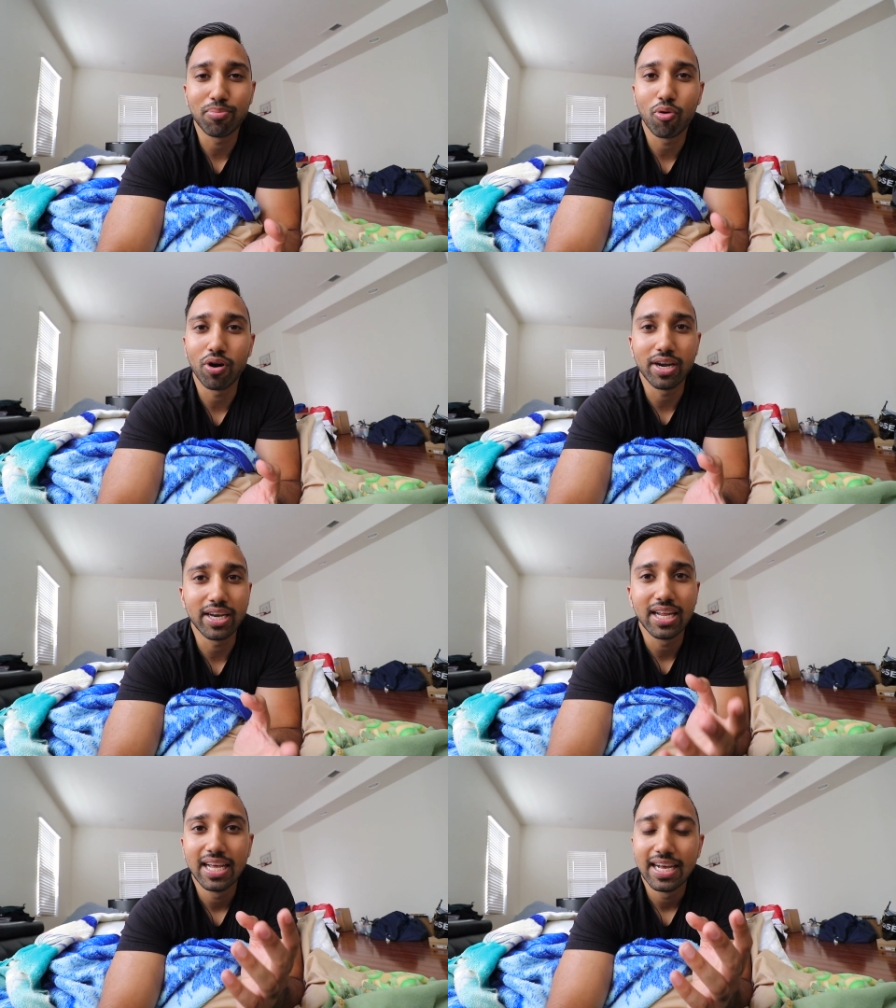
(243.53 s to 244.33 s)

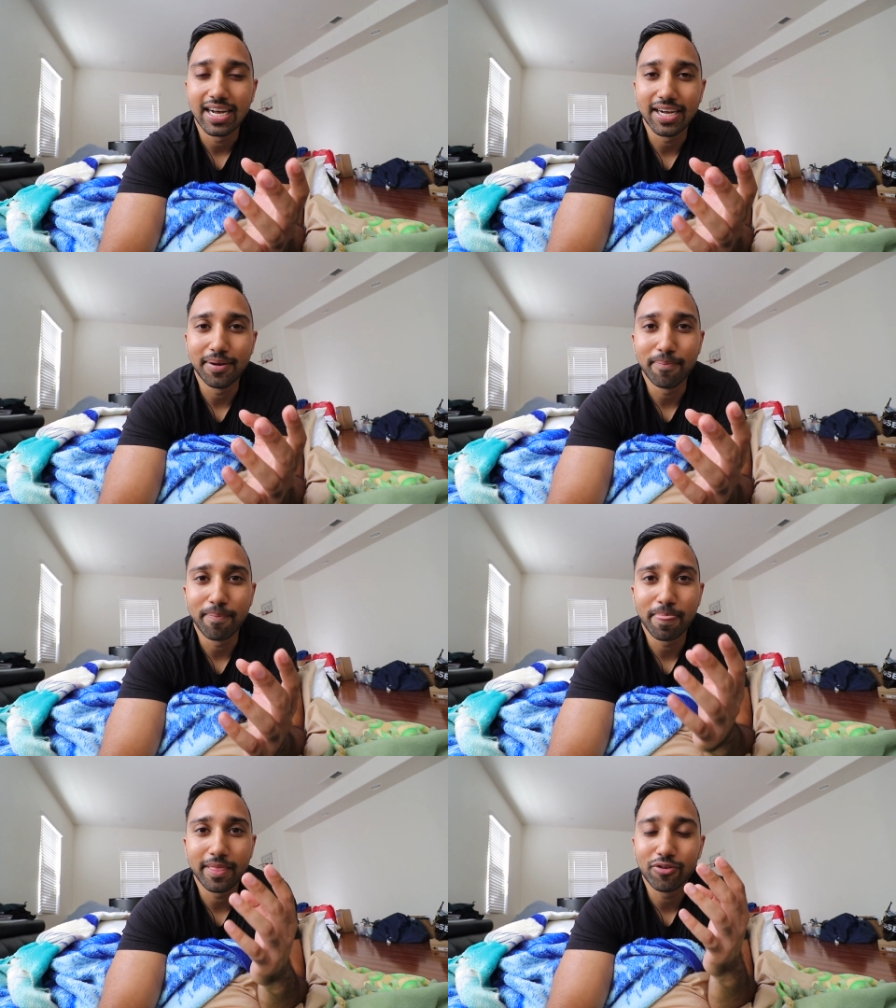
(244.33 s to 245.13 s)
important.
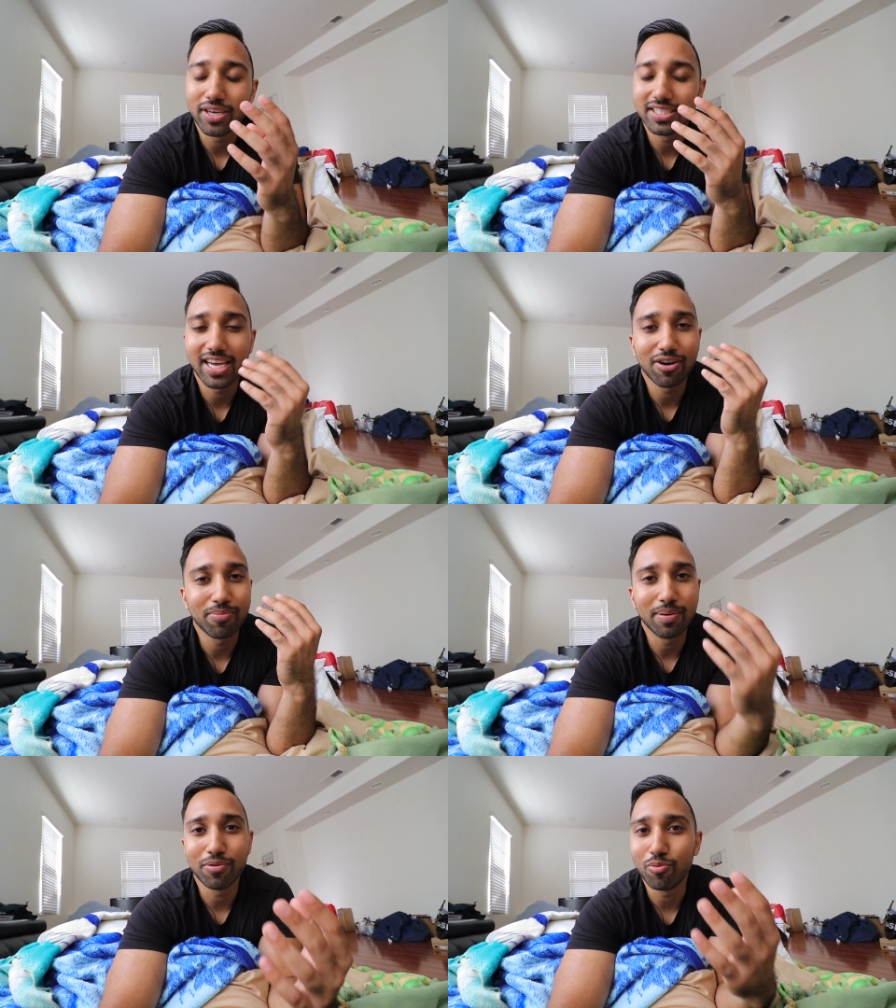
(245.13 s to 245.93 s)
Um, you guys got to
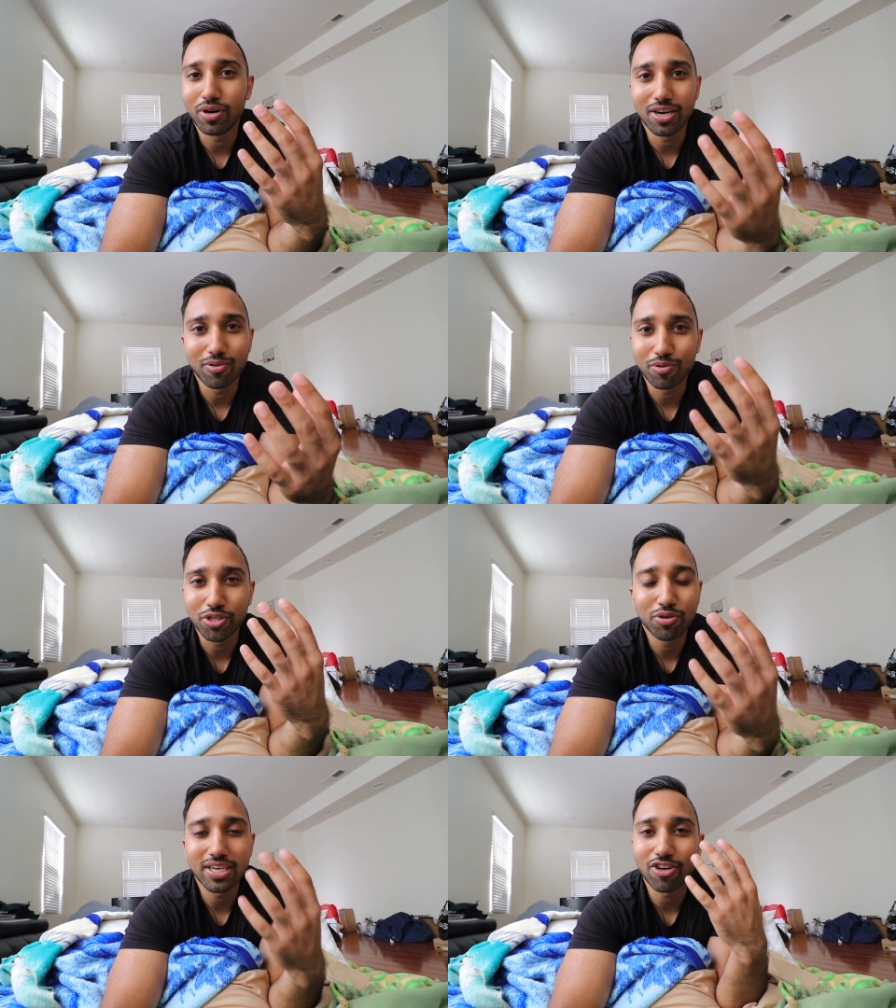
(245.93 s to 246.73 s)
remember, we're
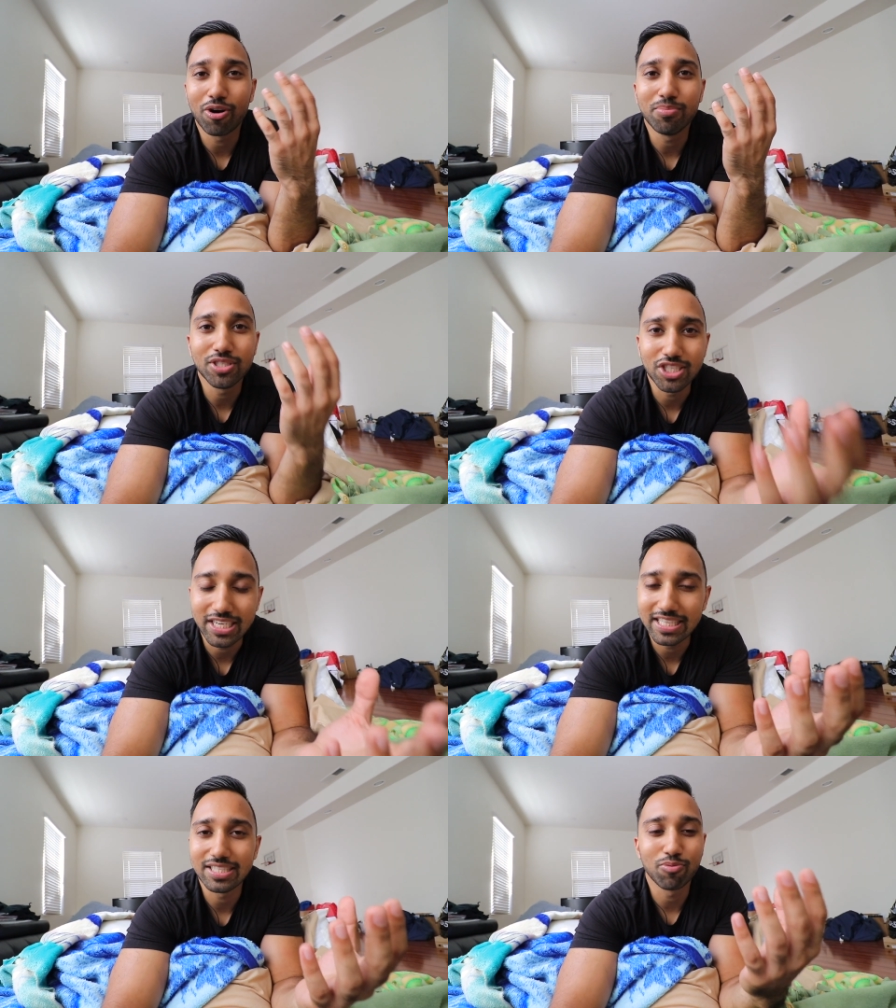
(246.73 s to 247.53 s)
you guys aren't
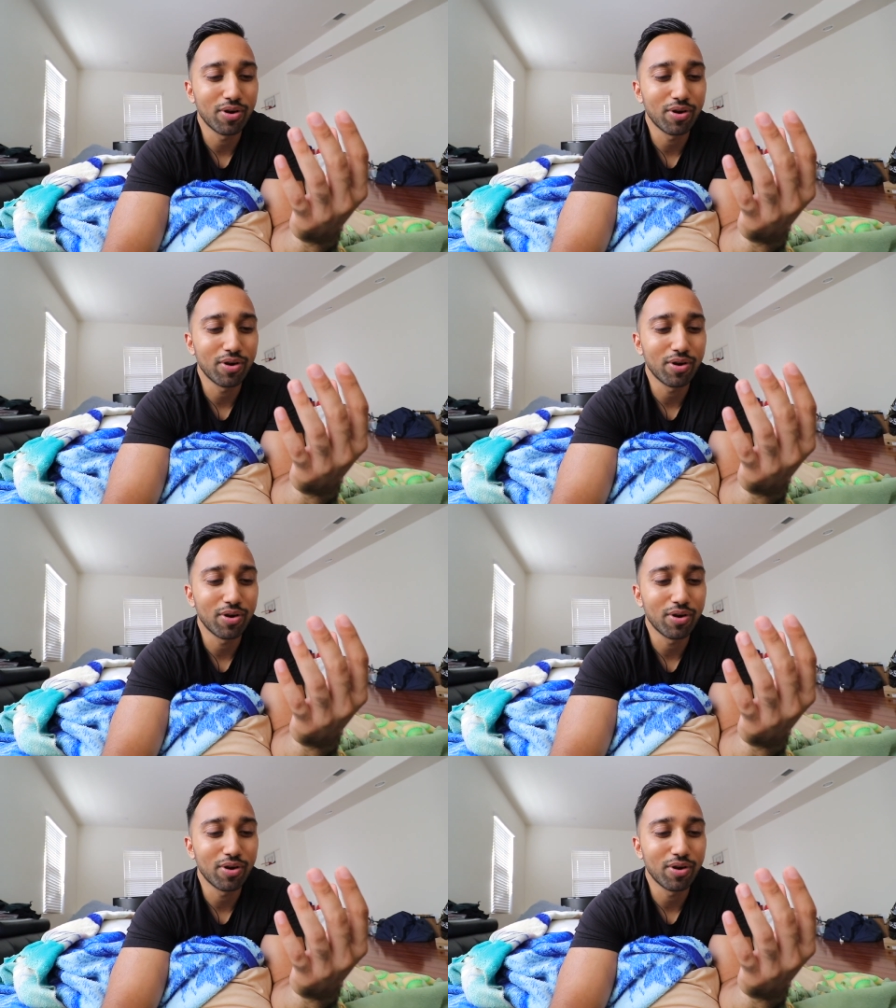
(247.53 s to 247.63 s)
machines.